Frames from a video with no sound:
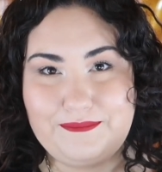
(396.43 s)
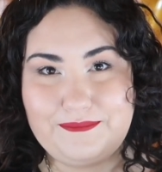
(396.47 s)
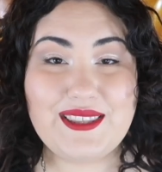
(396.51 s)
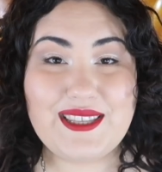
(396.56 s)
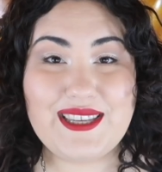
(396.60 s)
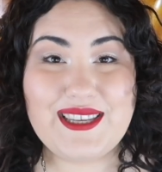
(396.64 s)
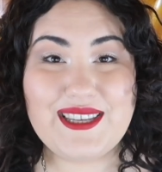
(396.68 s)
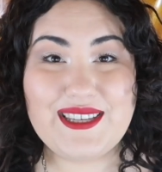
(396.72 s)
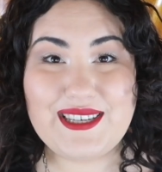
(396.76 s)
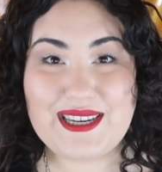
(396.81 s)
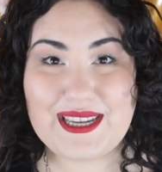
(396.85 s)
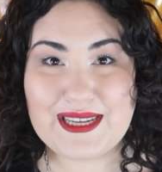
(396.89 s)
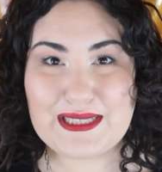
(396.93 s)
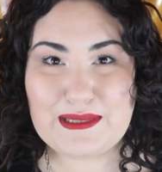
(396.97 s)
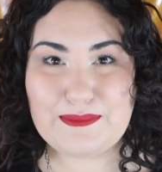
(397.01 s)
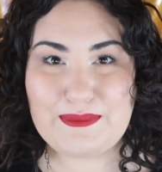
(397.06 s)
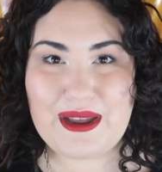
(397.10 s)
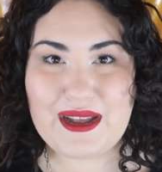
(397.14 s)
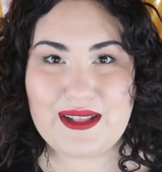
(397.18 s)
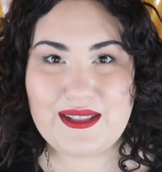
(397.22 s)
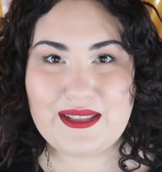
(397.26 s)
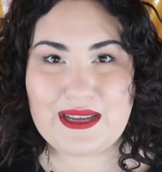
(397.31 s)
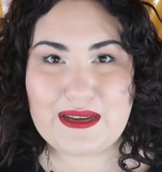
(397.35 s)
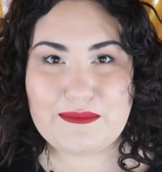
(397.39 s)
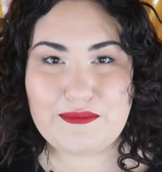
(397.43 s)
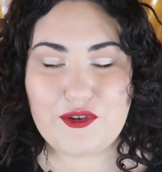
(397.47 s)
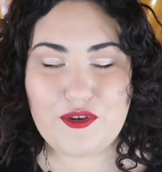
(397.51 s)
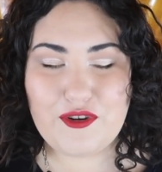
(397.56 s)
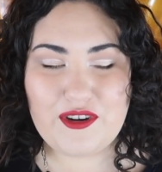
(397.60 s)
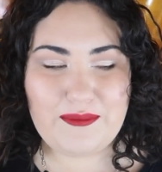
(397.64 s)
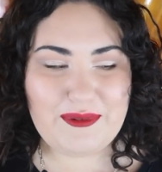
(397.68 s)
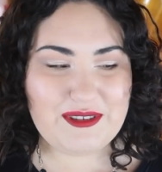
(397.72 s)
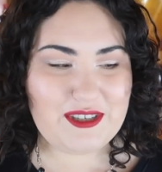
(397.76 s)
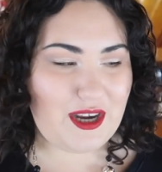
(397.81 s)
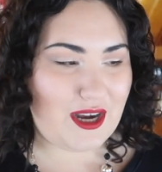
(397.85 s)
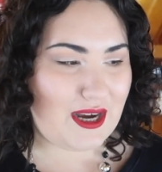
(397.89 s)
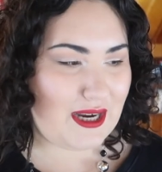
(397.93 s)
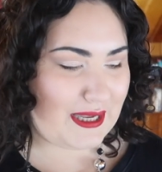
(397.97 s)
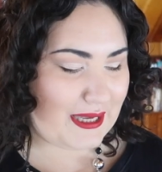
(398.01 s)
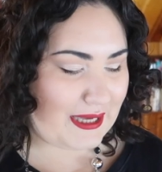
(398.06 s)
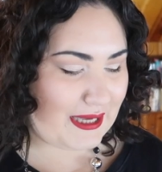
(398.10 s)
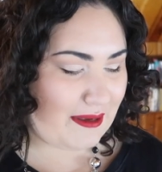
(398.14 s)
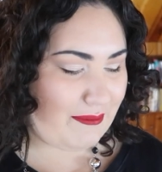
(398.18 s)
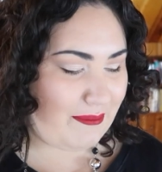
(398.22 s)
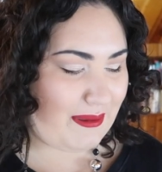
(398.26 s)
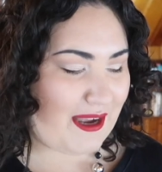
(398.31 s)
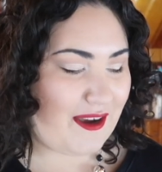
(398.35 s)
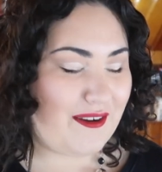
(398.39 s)
The next palette I'm going to be
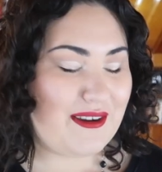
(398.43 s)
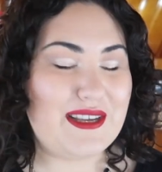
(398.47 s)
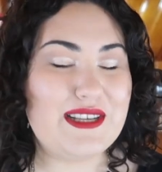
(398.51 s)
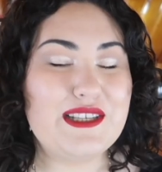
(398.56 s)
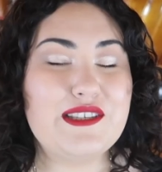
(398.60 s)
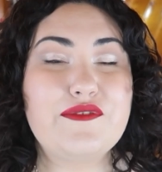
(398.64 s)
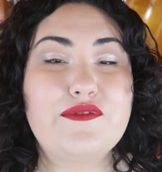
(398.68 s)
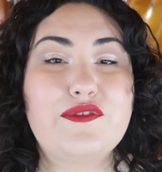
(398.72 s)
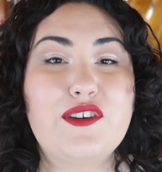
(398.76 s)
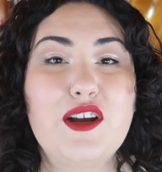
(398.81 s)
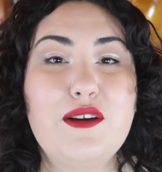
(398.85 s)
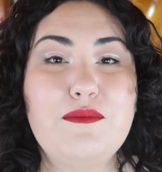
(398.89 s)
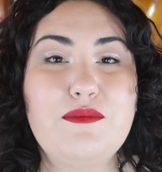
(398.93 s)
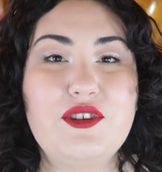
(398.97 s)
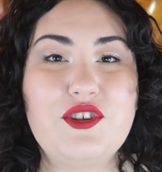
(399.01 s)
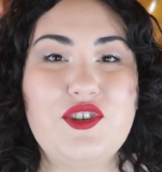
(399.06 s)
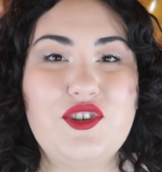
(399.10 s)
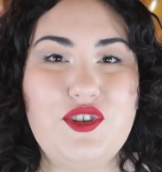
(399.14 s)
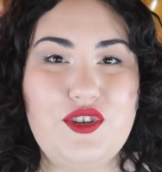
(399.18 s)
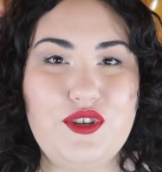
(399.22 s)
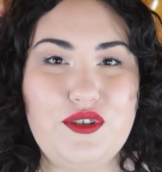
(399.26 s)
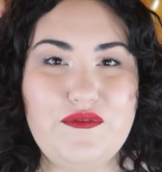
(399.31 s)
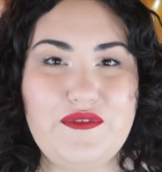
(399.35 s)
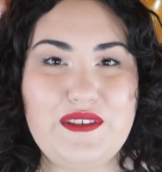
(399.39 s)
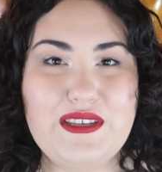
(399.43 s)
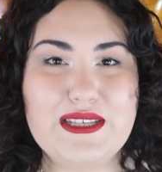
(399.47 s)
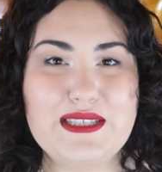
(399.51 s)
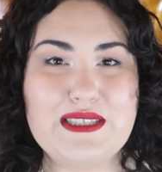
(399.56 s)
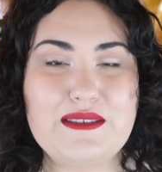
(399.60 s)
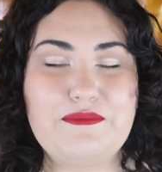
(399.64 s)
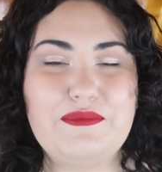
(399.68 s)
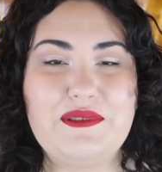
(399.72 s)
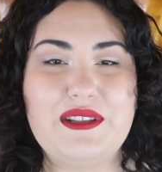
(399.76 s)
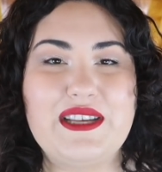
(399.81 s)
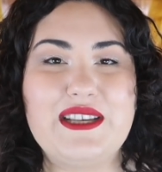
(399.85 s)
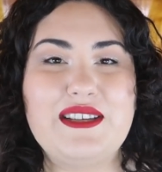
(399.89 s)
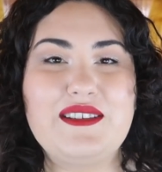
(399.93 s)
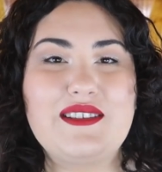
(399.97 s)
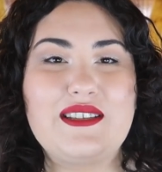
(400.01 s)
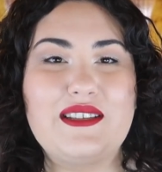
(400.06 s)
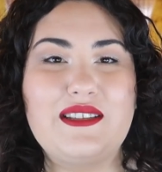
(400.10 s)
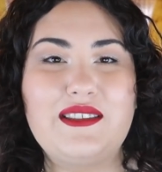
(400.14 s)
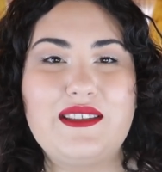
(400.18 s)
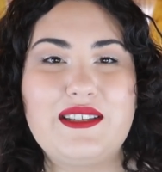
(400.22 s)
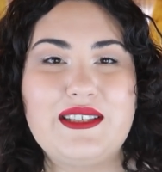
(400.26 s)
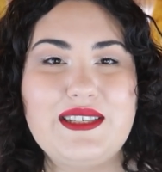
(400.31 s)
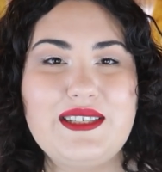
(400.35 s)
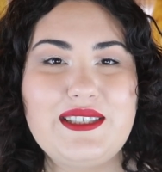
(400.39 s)
talking about is from Juvia's Place,
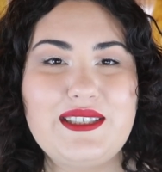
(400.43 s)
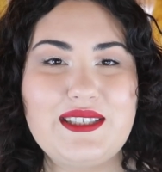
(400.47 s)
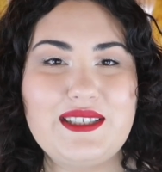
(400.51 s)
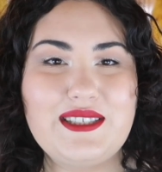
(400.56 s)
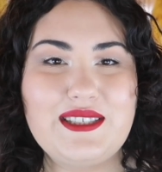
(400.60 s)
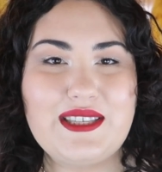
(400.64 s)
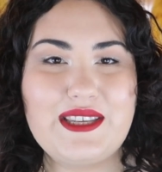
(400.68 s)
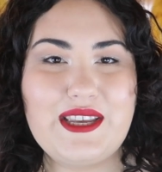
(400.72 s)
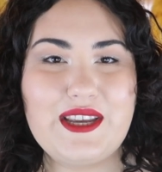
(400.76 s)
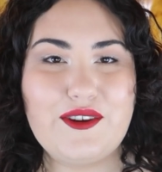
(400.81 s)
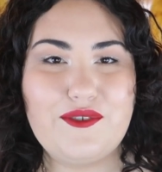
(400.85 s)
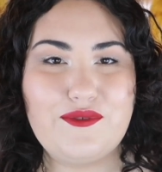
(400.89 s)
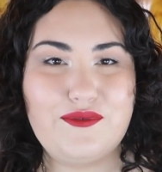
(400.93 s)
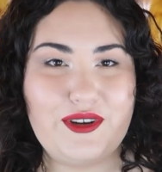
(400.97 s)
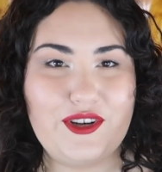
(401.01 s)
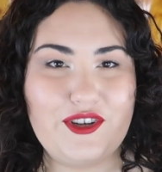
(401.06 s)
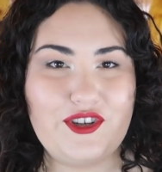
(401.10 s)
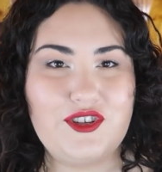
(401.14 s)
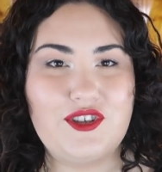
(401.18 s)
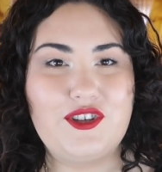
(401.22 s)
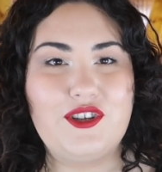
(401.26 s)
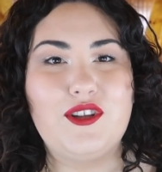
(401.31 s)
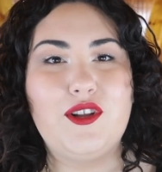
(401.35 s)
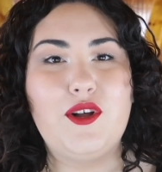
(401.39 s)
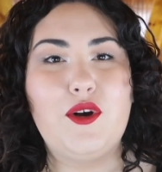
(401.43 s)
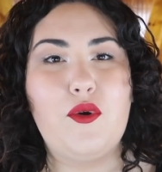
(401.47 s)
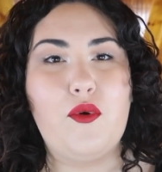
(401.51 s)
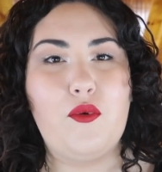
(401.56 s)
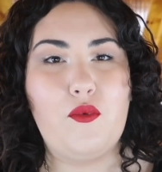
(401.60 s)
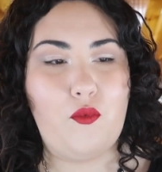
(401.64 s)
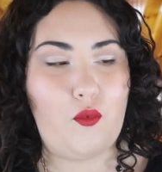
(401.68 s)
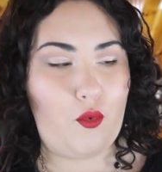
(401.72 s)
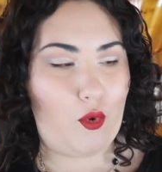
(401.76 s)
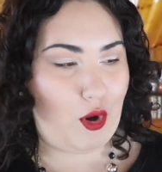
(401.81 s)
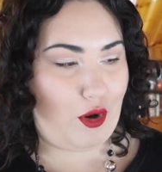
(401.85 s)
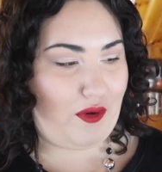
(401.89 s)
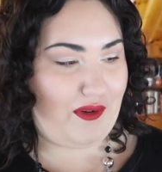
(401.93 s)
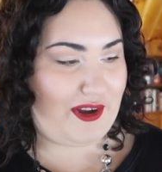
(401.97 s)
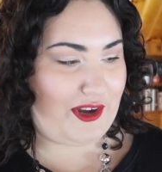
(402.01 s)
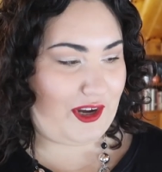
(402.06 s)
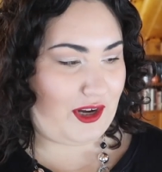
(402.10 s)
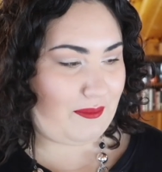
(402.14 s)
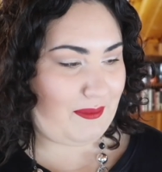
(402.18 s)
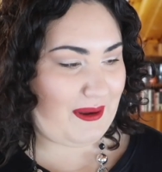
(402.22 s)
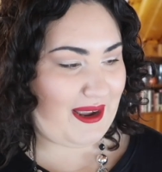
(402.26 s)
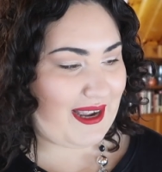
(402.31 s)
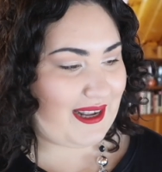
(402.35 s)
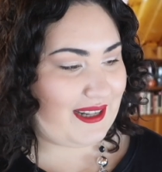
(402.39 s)
and this is the original
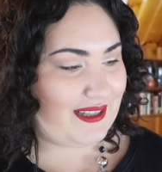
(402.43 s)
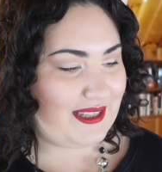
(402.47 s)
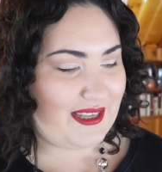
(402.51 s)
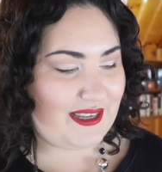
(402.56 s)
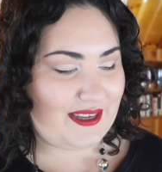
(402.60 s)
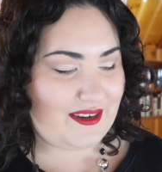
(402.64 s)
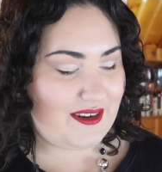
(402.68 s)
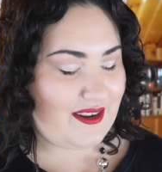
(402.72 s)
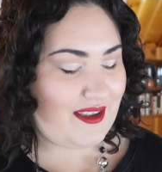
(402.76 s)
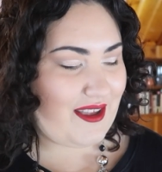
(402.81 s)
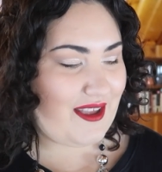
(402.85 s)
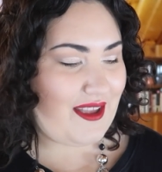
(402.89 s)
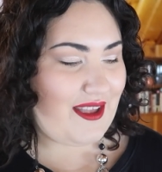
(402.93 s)
Warrior palette.